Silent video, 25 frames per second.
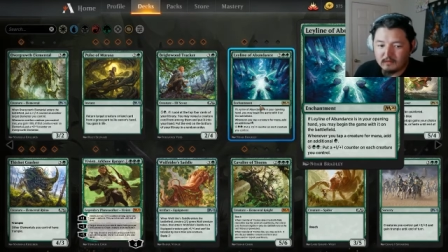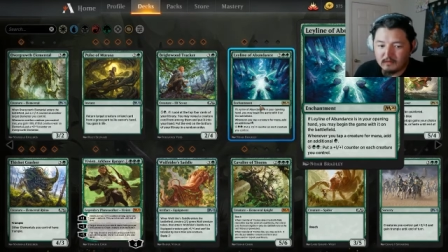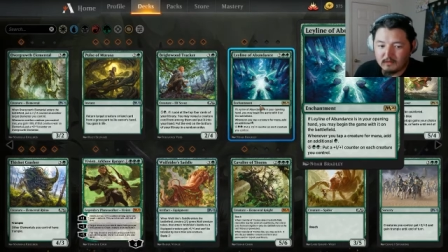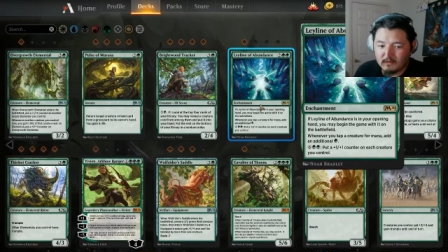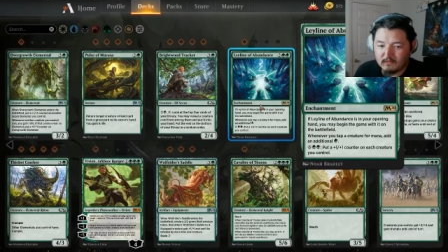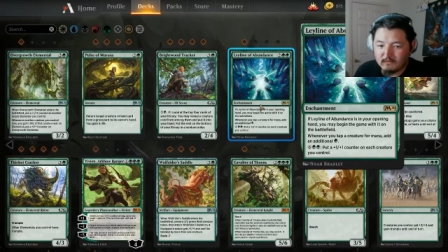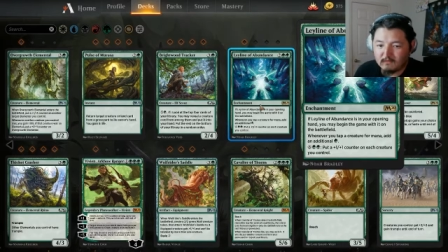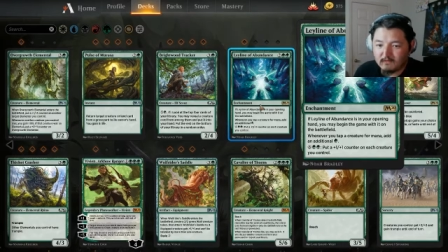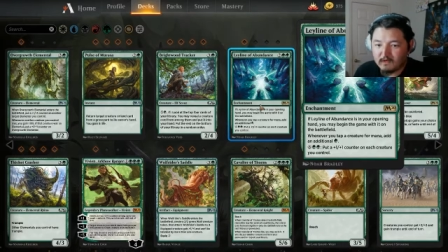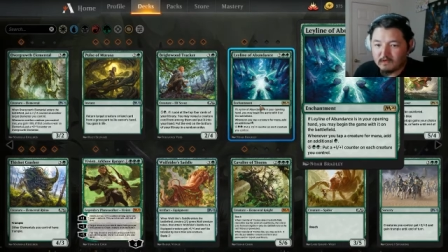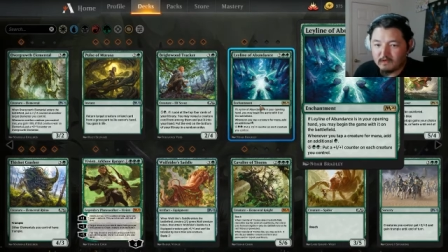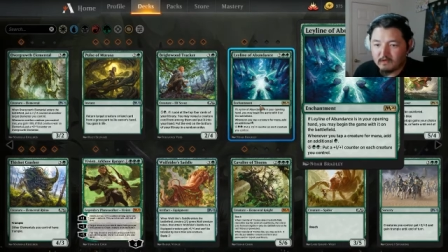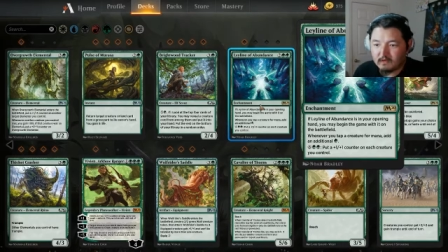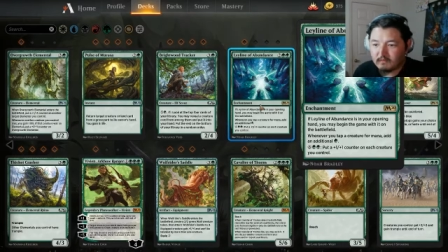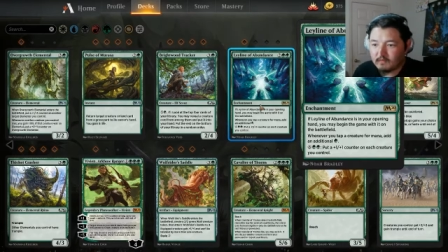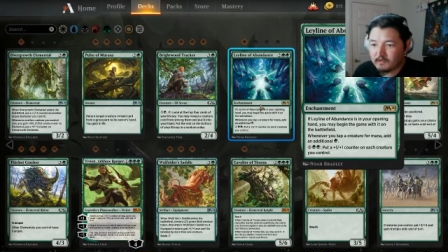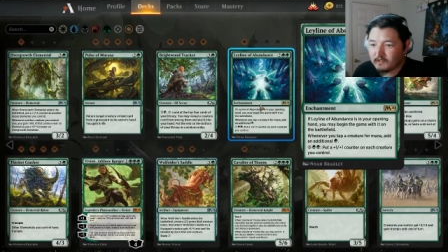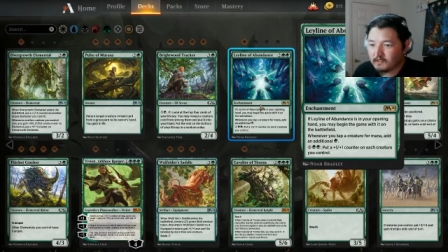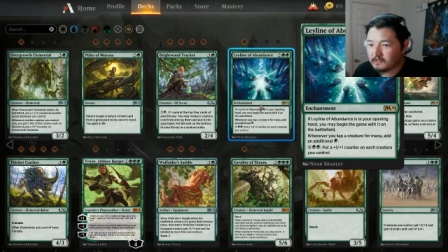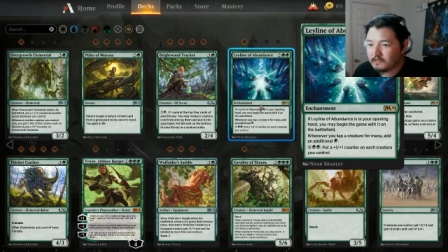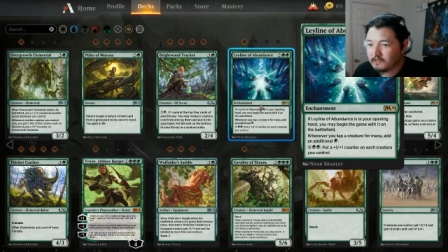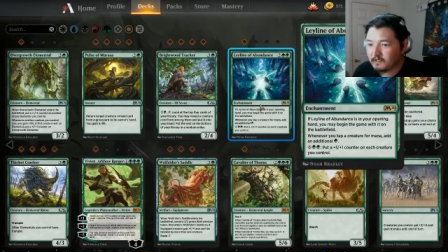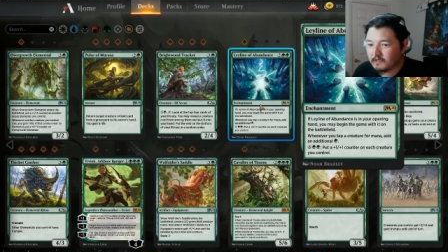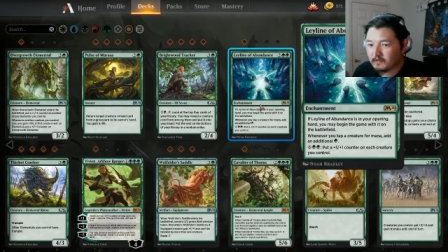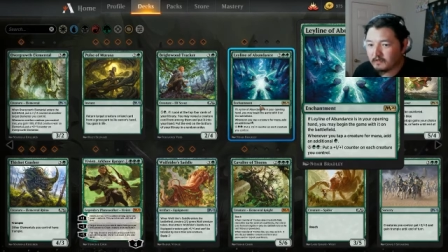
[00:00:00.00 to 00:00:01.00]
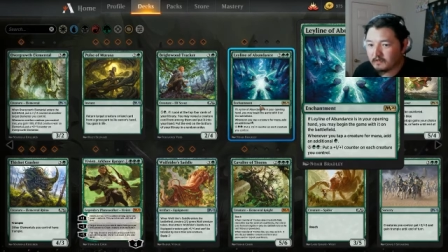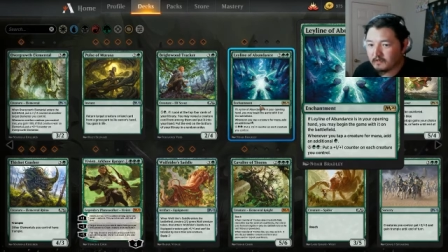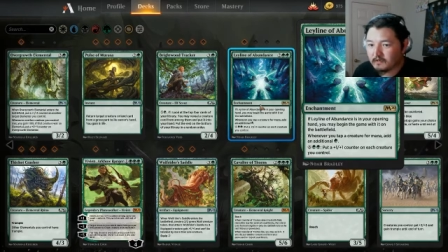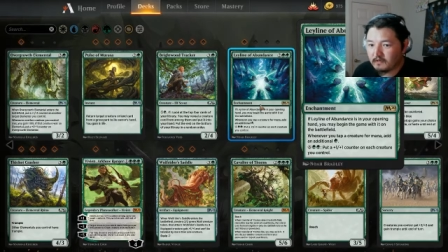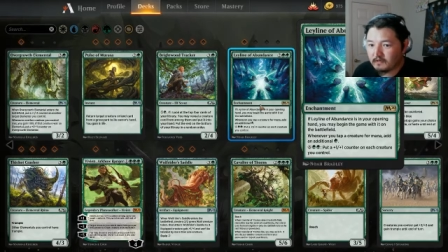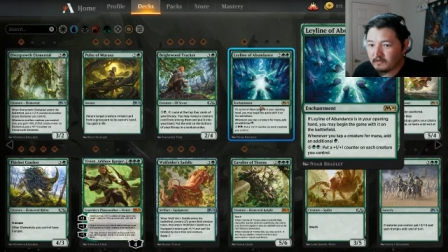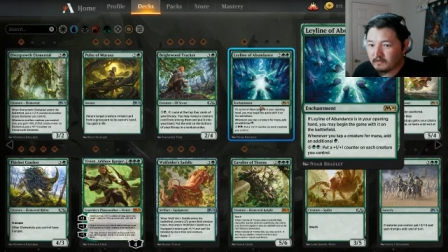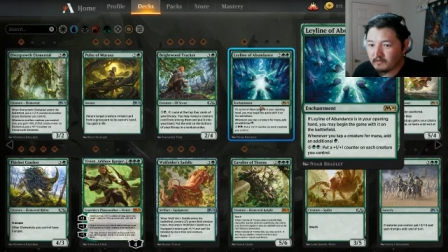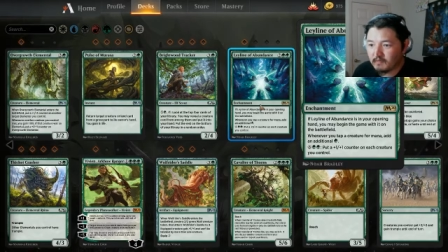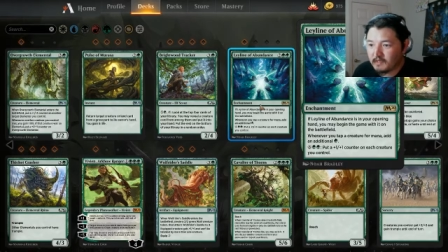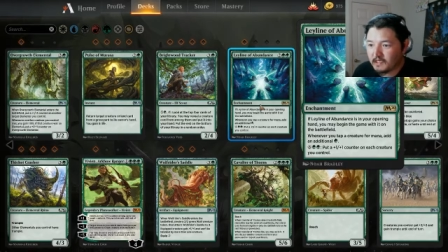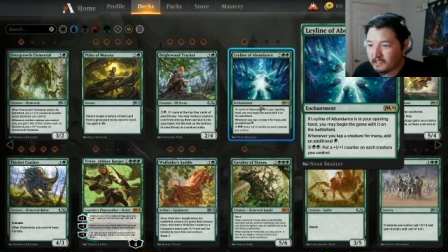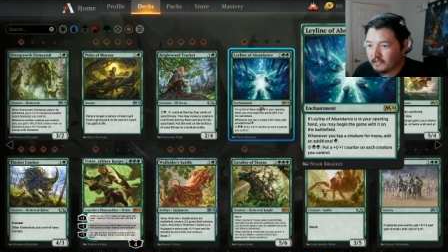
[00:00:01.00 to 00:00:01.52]
very big target on
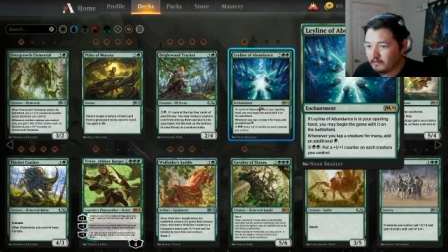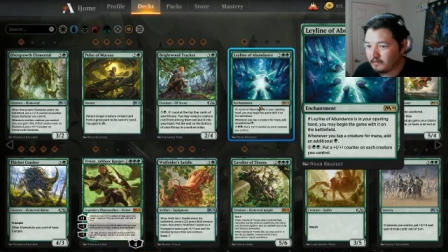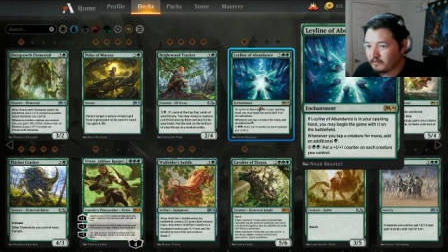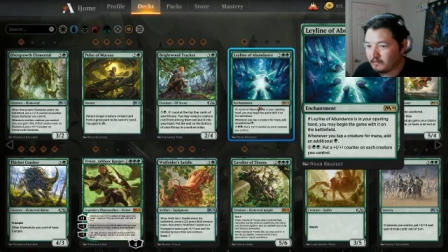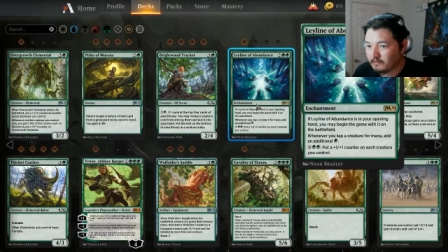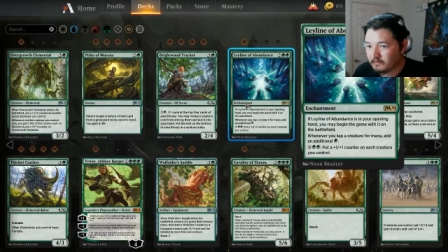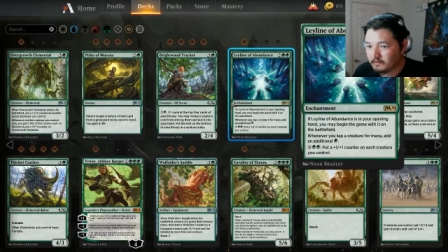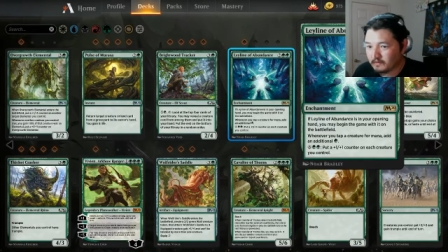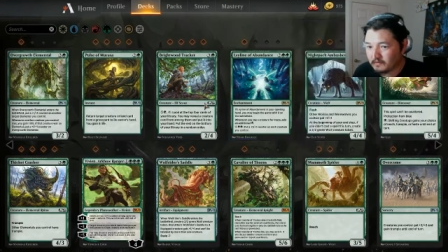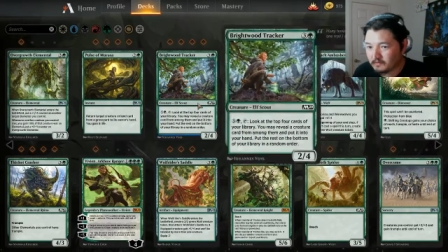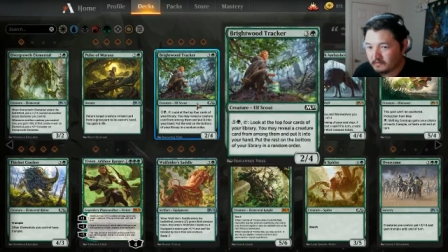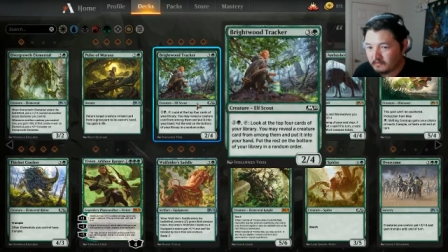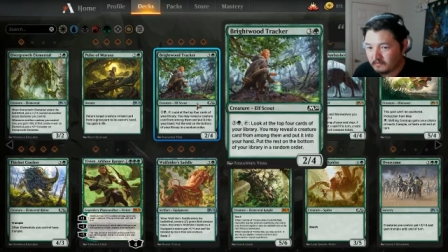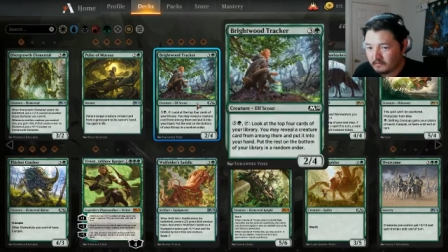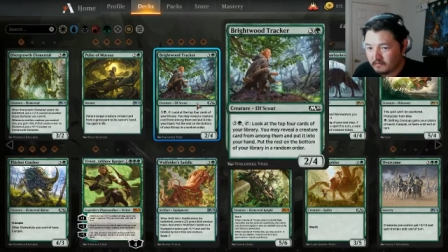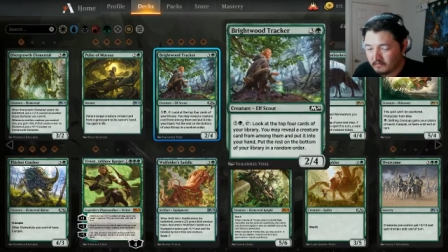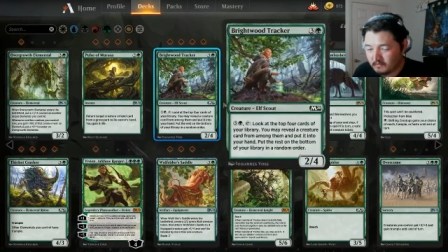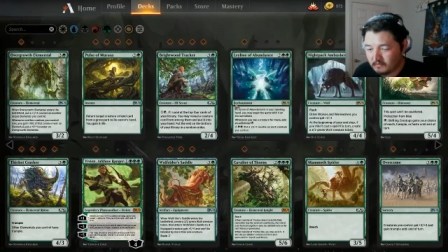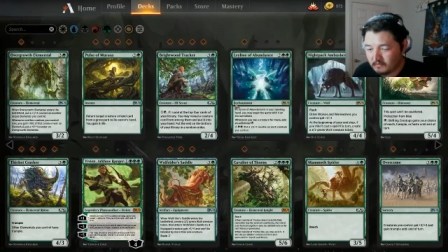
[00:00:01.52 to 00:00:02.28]
your mana dorks.